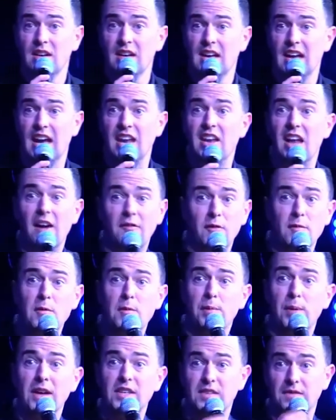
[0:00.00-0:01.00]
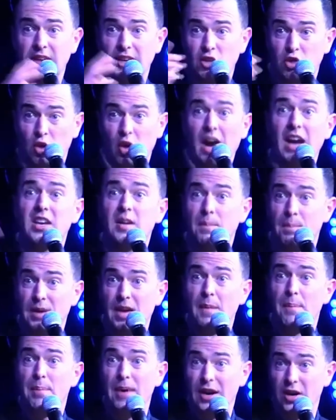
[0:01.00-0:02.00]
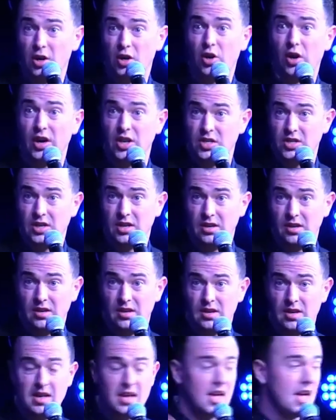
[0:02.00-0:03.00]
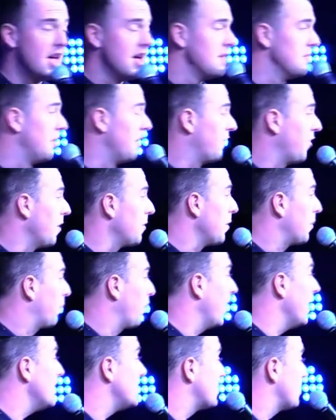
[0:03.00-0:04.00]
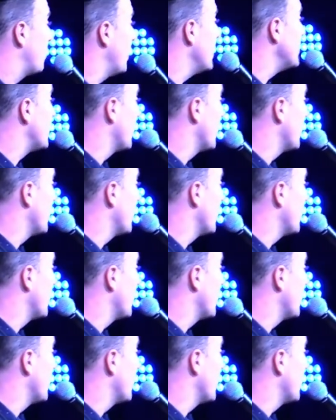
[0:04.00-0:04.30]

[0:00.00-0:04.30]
and not from a place of like trying to be a better Christian, but from a place, place of